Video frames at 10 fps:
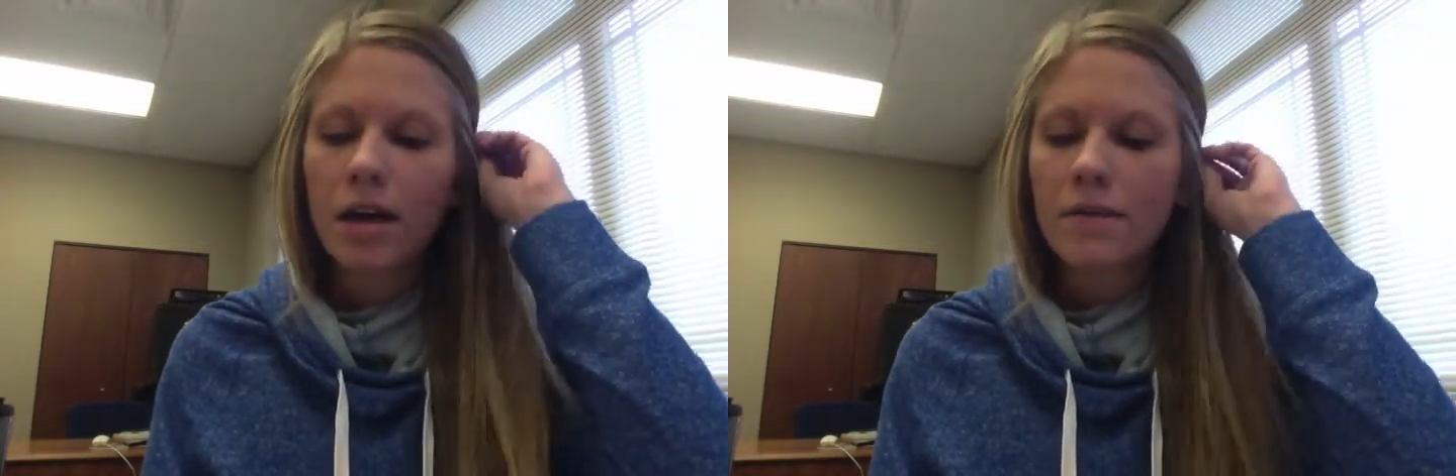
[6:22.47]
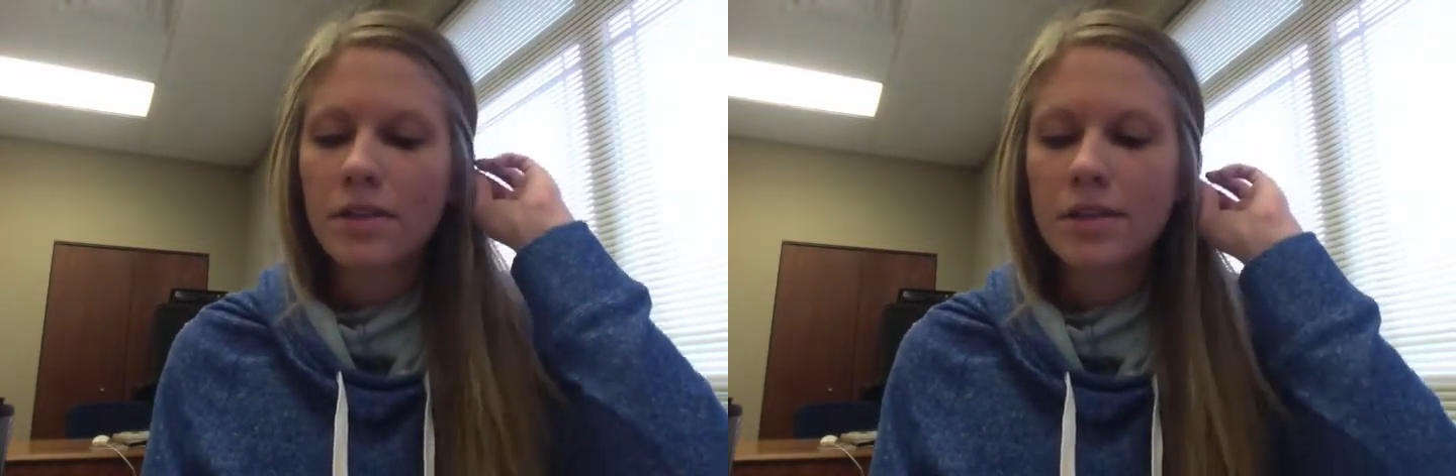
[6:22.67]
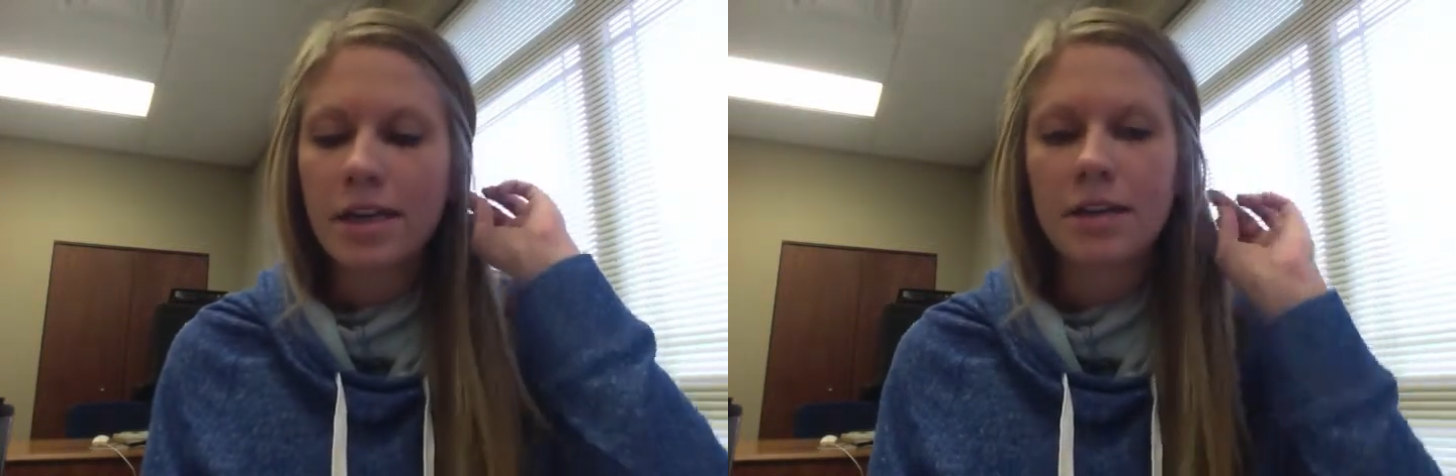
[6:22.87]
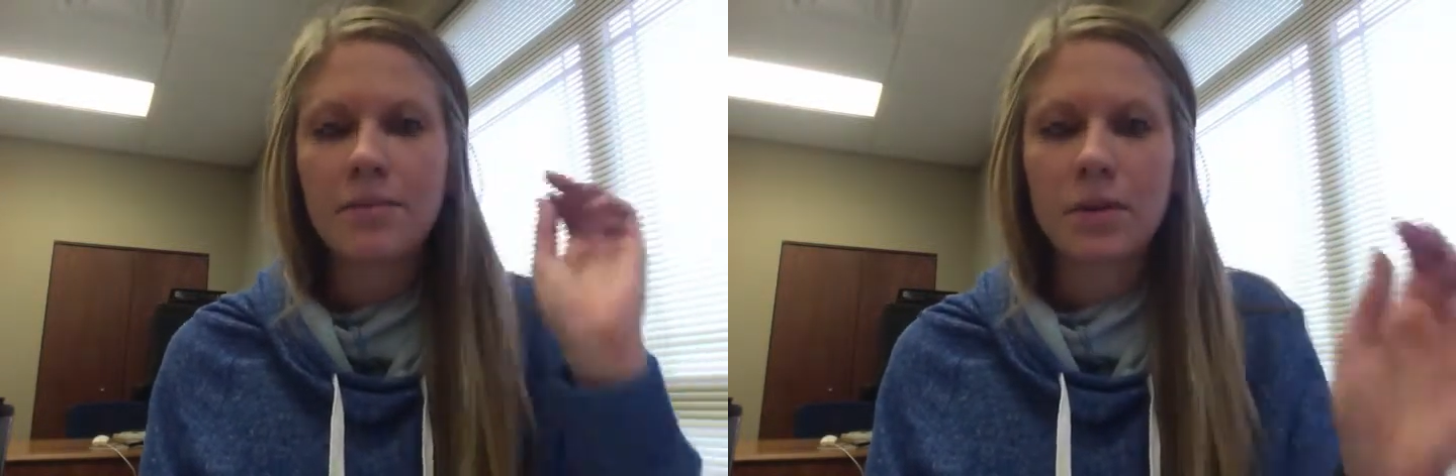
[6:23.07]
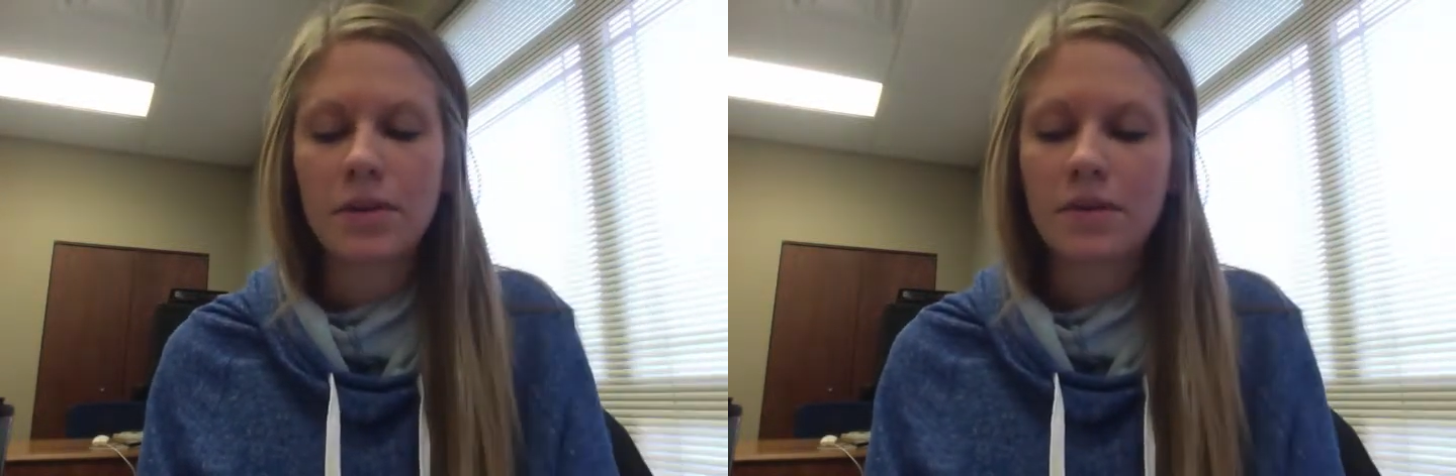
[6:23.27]
For the second
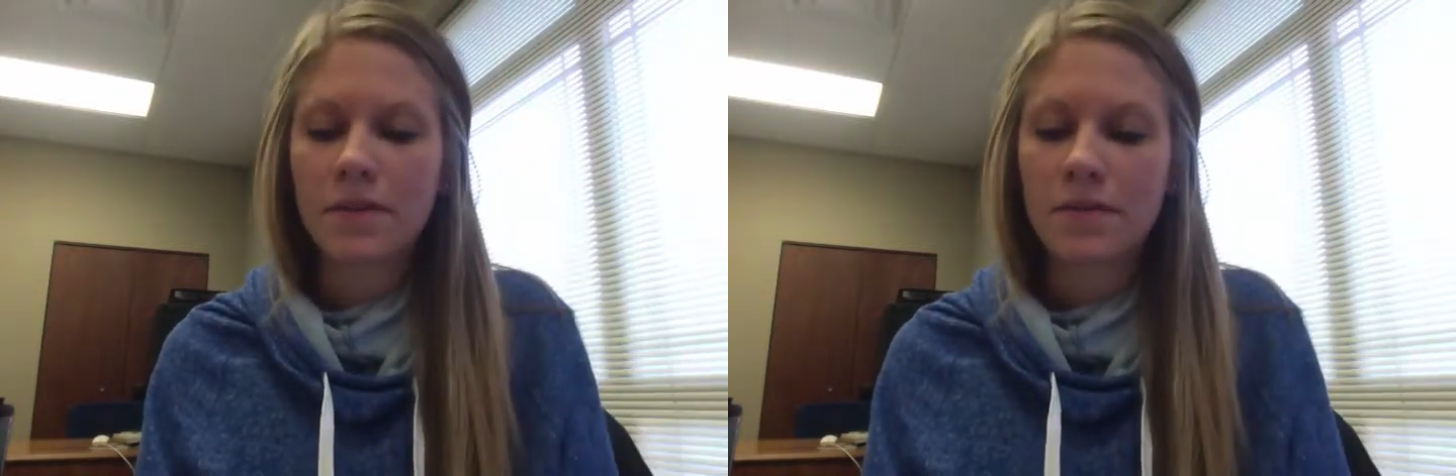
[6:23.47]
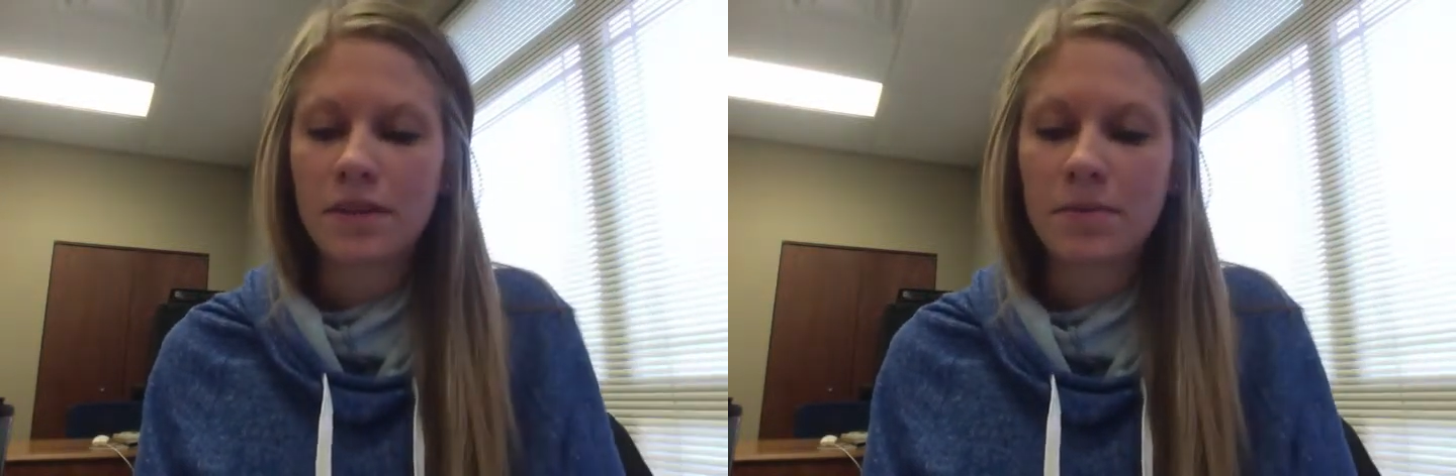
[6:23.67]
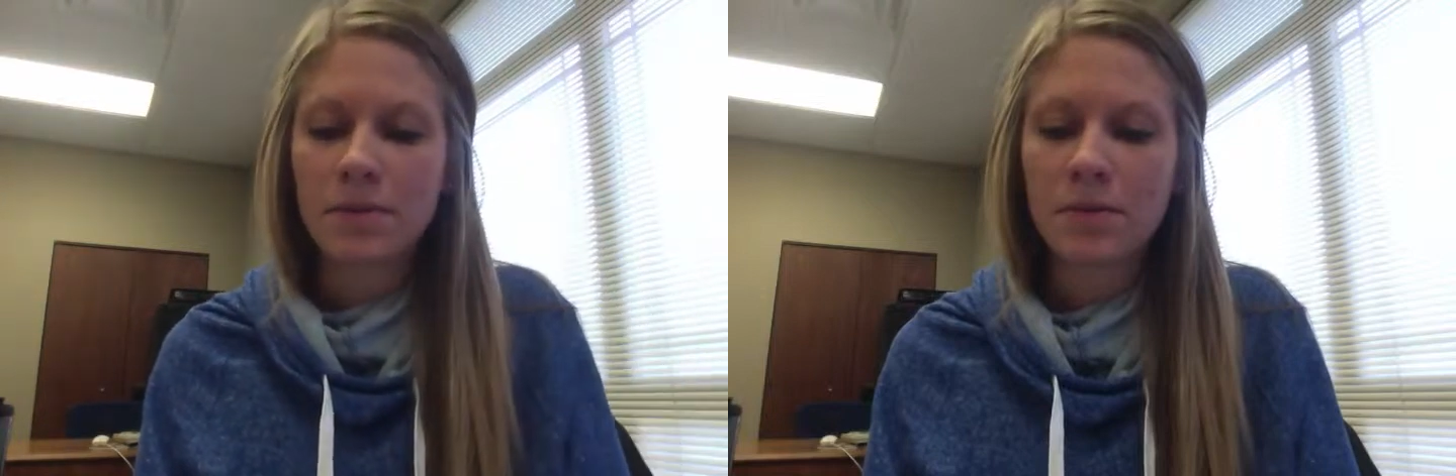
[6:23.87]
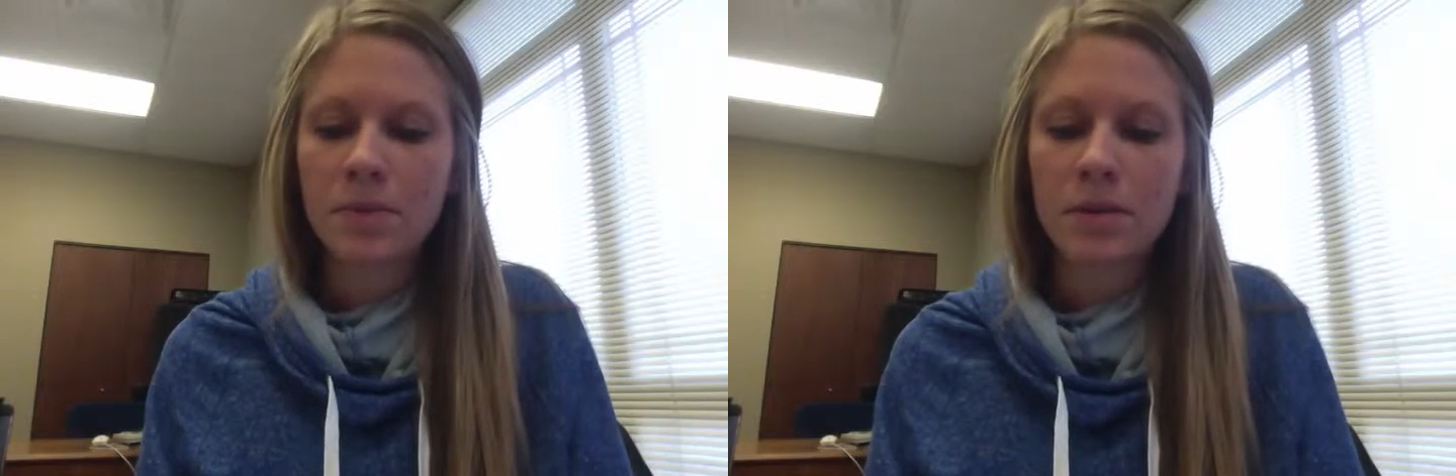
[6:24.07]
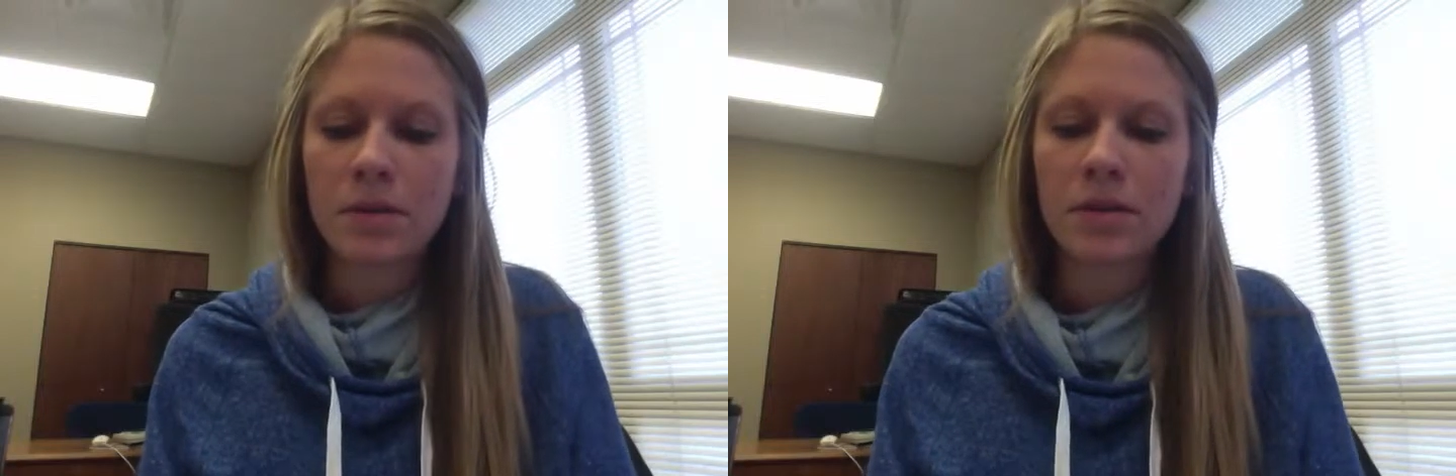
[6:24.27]
poll, the 15
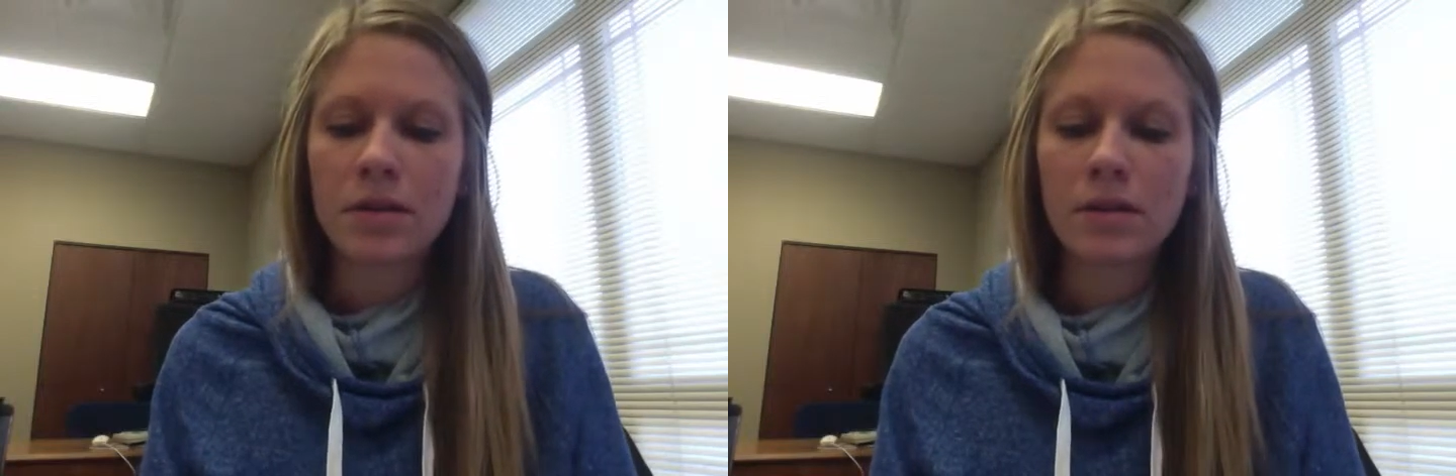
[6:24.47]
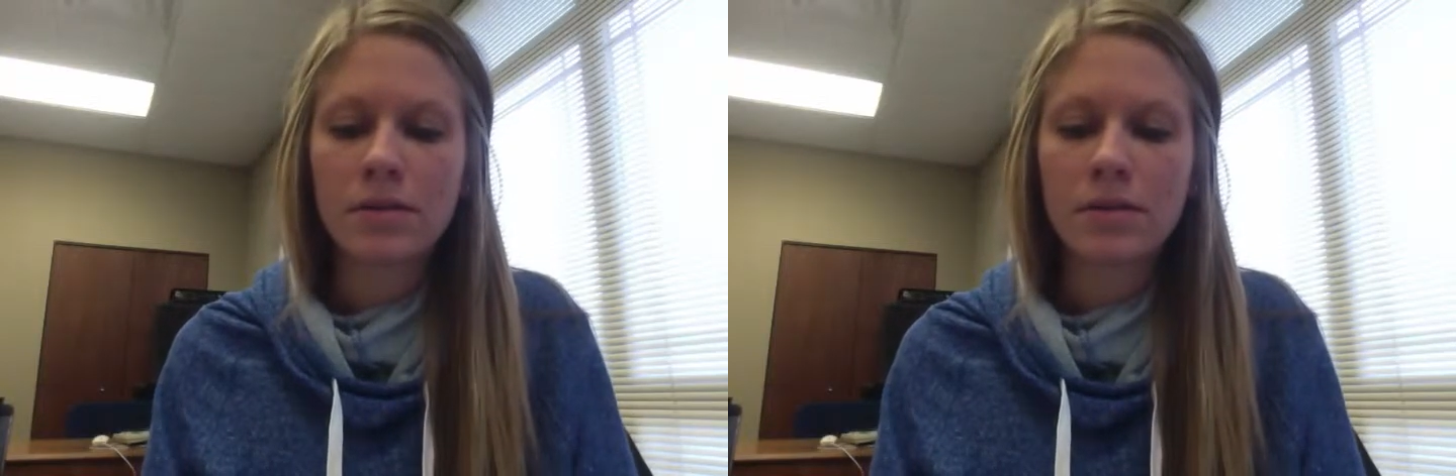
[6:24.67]
people